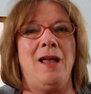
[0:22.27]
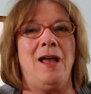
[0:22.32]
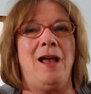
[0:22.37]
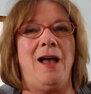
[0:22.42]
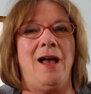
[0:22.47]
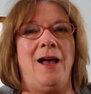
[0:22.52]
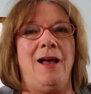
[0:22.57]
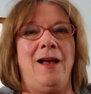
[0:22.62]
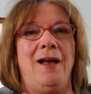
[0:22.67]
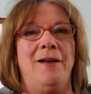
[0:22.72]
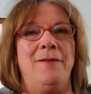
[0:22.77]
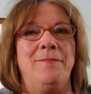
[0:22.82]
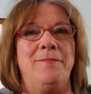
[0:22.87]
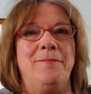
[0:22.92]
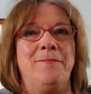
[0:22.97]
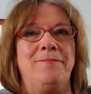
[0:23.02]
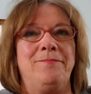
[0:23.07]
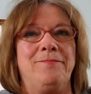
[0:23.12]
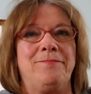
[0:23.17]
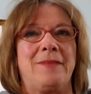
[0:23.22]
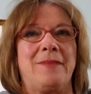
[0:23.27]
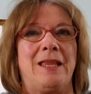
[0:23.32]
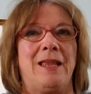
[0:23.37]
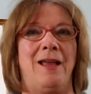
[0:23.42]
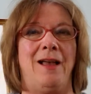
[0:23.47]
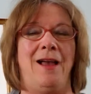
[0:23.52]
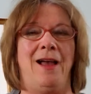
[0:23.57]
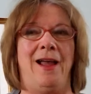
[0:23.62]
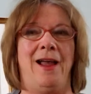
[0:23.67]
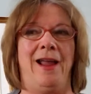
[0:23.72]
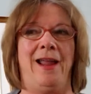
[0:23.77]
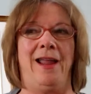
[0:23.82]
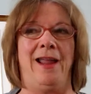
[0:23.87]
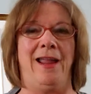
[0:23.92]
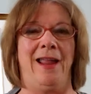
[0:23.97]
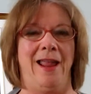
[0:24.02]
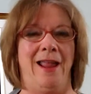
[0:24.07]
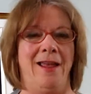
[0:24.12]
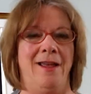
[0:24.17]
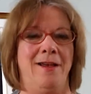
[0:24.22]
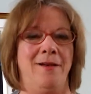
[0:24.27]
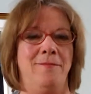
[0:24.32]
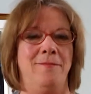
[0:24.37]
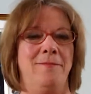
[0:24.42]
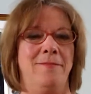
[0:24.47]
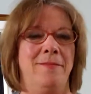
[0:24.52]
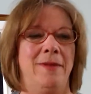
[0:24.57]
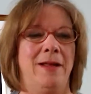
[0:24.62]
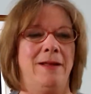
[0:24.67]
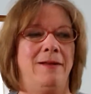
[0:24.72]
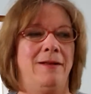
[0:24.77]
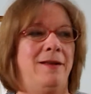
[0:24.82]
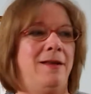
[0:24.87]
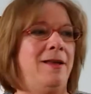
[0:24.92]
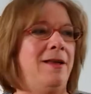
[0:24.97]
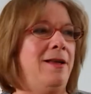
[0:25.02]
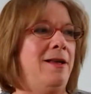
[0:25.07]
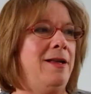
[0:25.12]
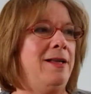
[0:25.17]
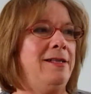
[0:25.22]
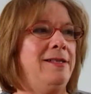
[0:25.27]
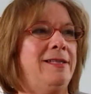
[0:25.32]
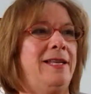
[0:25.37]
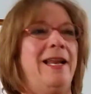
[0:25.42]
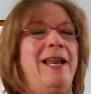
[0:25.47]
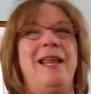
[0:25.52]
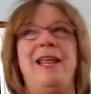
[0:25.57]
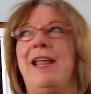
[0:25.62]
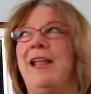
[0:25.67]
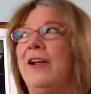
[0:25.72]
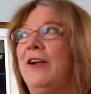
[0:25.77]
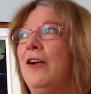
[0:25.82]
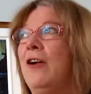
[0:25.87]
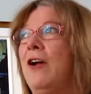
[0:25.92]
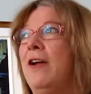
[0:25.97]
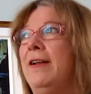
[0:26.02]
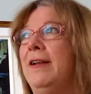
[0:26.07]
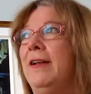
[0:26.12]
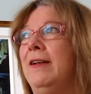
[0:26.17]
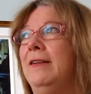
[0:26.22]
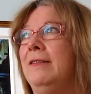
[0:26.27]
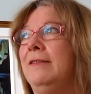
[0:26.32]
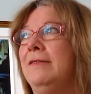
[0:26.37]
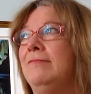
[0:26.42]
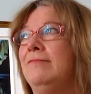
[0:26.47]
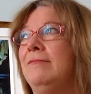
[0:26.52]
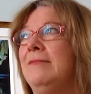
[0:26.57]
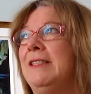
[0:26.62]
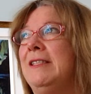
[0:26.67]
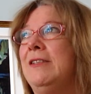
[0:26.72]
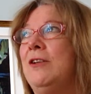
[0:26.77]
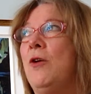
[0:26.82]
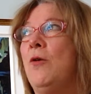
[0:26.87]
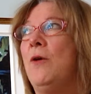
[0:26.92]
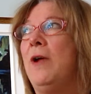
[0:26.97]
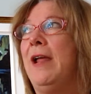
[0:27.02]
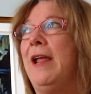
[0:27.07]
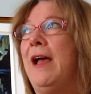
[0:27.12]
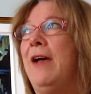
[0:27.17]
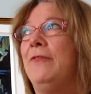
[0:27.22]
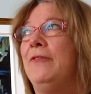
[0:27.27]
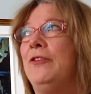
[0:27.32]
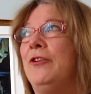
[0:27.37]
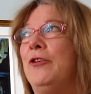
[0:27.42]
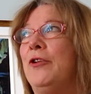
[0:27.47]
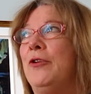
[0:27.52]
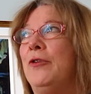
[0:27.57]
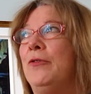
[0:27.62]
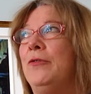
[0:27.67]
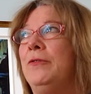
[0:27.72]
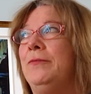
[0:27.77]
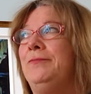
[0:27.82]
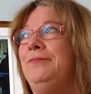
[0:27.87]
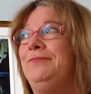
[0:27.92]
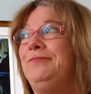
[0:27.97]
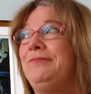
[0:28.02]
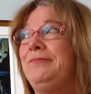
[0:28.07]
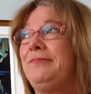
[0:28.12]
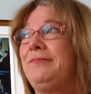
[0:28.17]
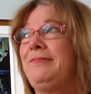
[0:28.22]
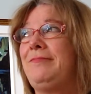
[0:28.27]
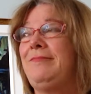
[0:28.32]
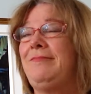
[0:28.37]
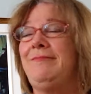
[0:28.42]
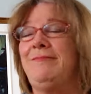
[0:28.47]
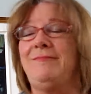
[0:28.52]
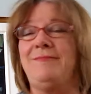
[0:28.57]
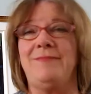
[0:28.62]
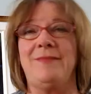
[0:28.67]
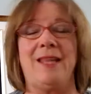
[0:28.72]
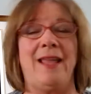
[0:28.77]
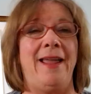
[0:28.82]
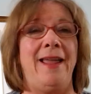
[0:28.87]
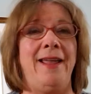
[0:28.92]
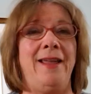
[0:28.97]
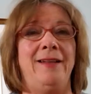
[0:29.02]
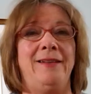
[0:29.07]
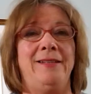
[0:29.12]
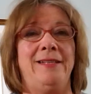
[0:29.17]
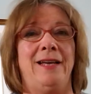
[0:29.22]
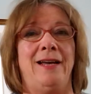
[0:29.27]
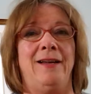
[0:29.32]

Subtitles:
I am sitting here on a snowy afternoon and